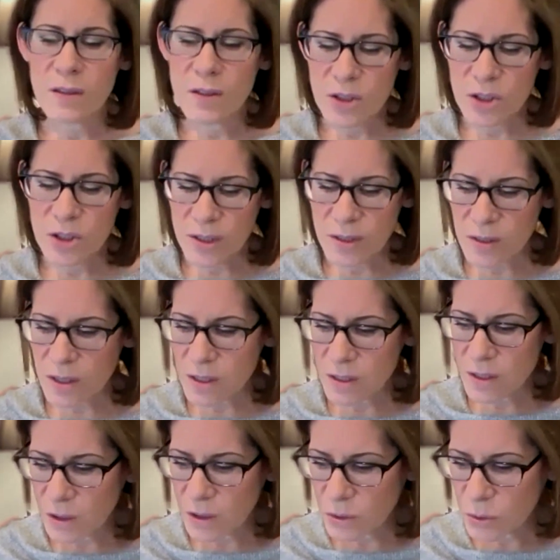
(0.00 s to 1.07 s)
just
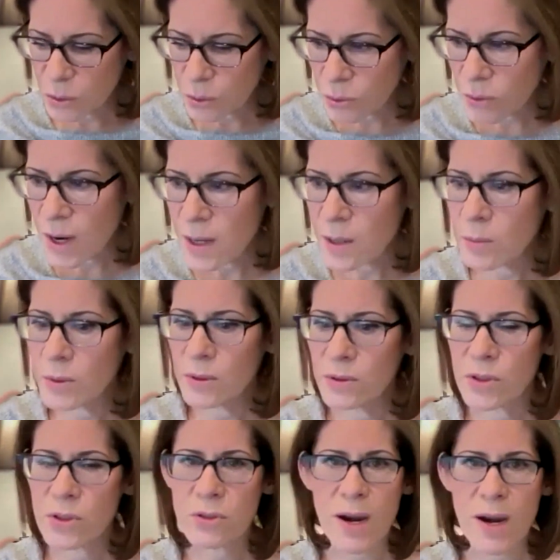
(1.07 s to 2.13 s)
the incredible
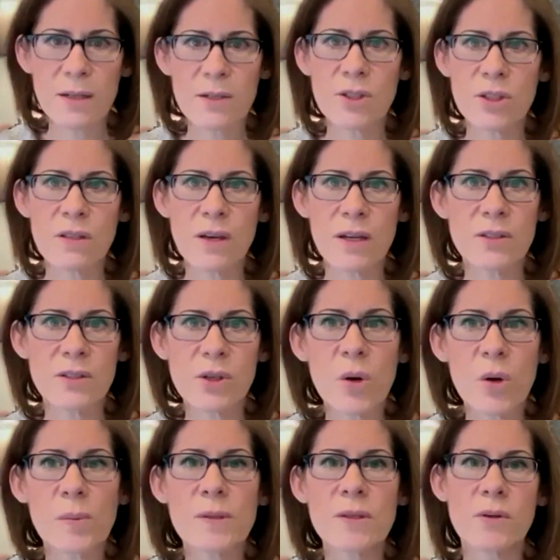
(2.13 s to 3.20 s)
strategy that is
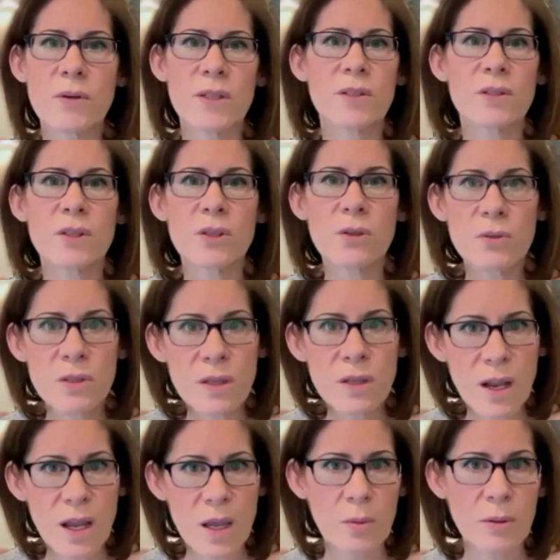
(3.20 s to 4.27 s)
open to us using
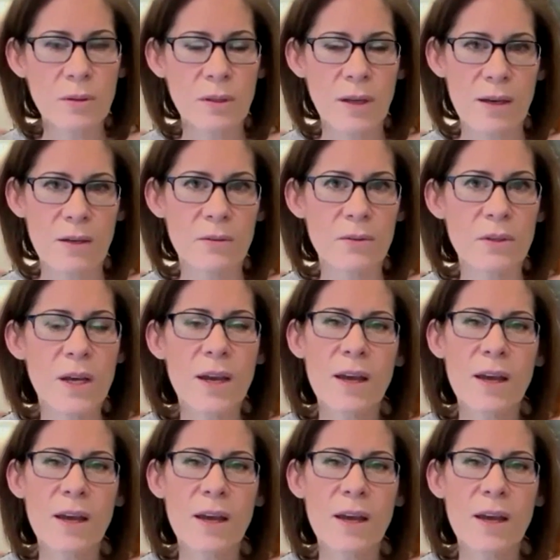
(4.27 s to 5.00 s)
an ABLE account